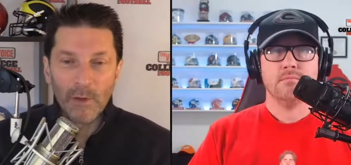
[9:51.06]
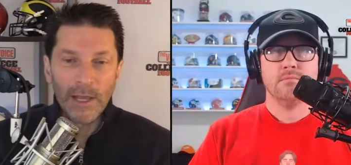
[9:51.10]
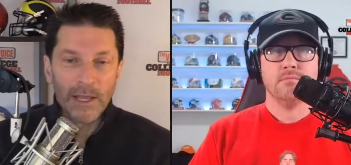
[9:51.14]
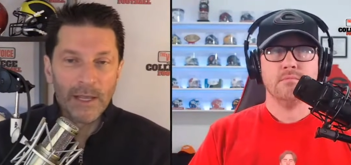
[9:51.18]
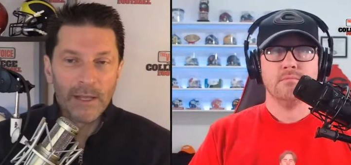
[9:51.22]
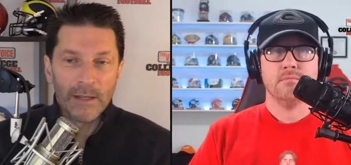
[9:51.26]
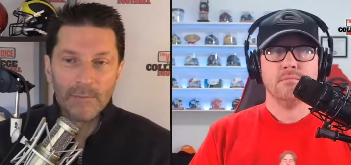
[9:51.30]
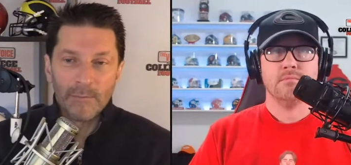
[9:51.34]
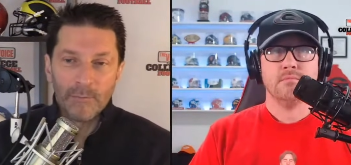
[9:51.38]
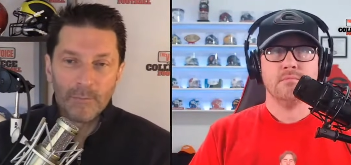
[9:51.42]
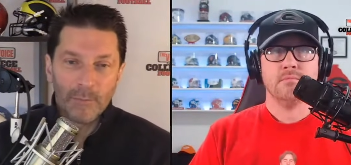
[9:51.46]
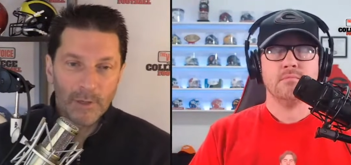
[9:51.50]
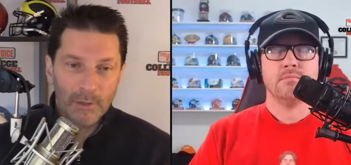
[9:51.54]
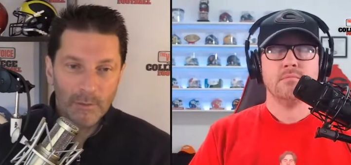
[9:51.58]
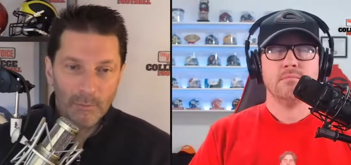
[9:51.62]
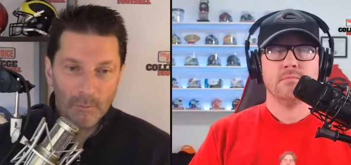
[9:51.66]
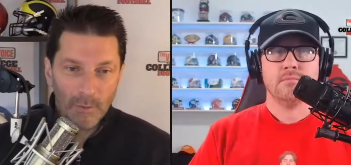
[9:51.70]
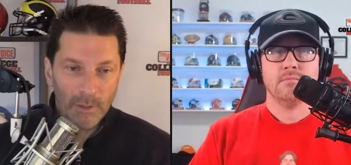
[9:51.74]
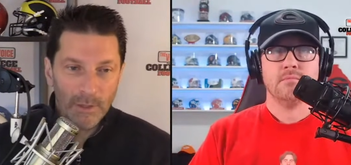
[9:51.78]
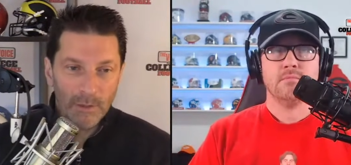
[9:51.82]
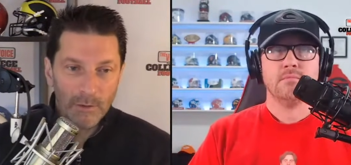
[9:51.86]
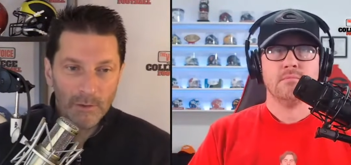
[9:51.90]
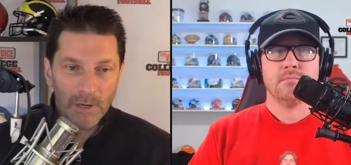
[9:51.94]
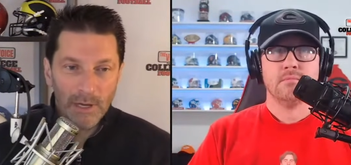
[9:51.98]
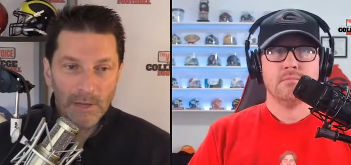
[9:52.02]
Speaker 1: way, but
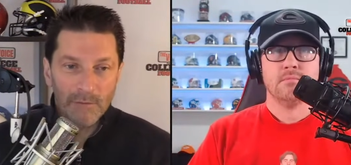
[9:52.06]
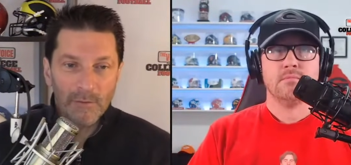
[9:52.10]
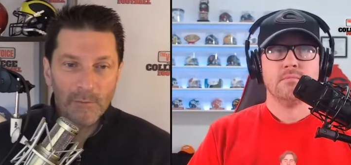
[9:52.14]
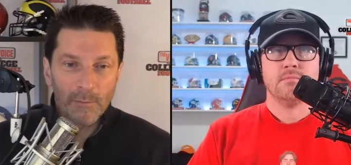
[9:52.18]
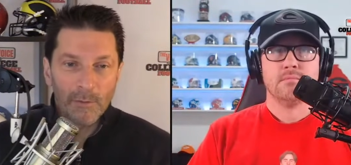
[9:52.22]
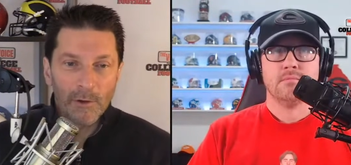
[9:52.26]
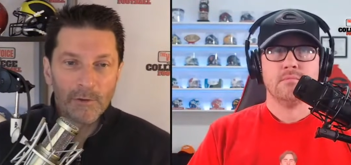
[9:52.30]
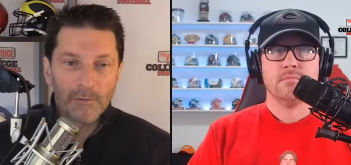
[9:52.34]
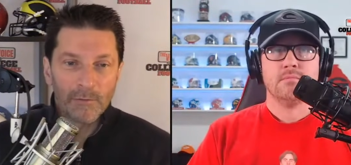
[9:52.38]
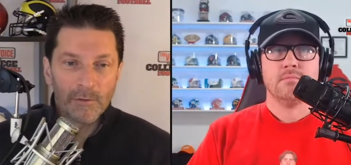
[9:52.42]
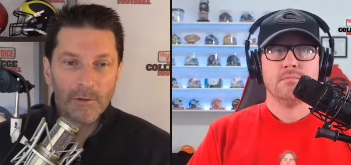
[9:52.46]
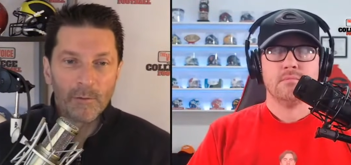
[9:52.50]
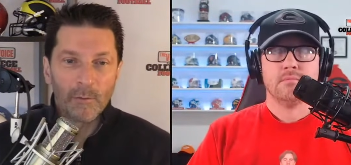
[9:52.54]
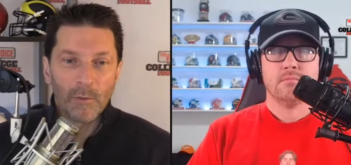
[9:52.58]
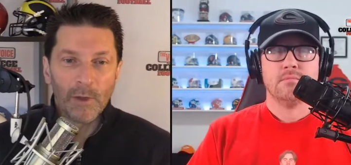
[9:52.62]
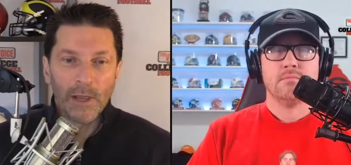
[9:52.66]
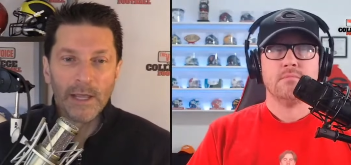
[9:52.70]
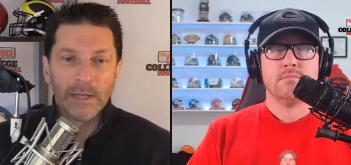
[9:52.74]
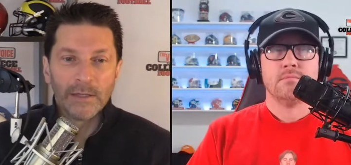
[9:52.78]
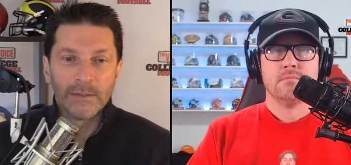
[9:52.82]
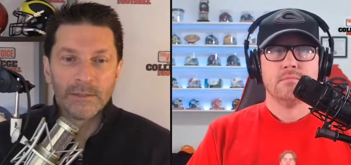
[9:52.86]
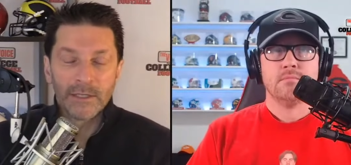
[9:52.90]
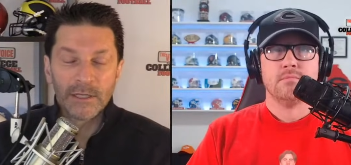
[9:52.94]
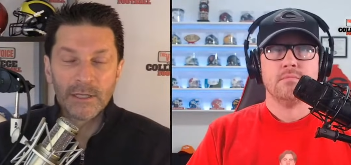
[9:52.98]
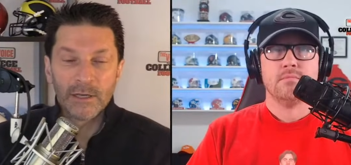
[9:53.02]
we don't have a perfect
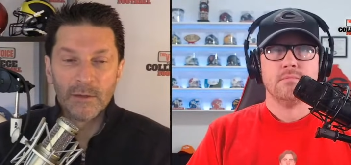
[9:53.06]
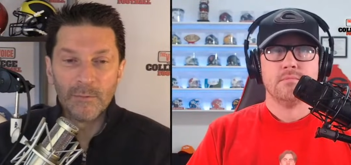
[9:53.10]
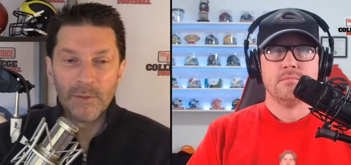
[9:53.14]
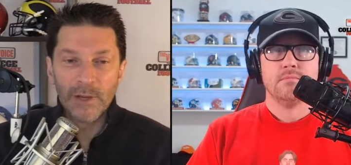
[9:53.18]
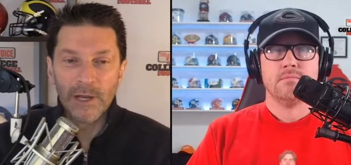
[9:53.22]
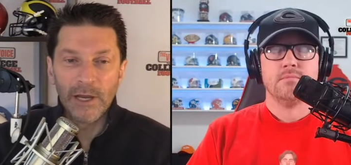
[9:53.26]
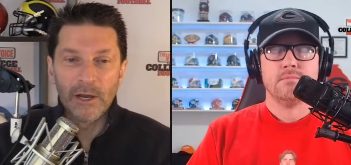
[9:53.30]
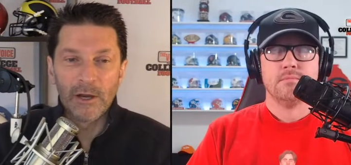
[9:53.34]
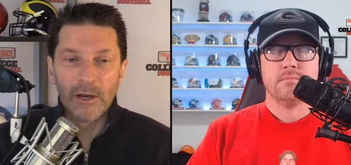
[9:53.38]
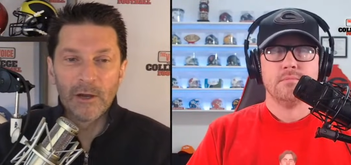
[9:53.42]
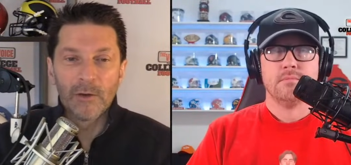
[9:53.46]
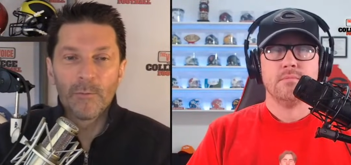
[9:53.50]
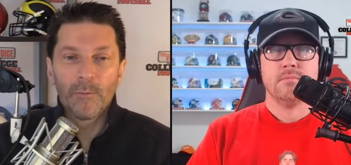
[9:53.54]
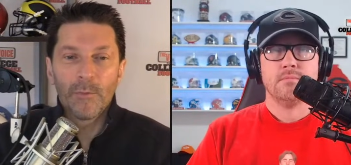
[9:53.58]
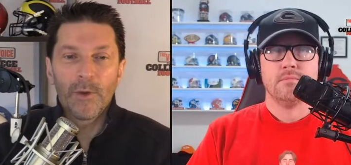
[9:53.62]
way to compare.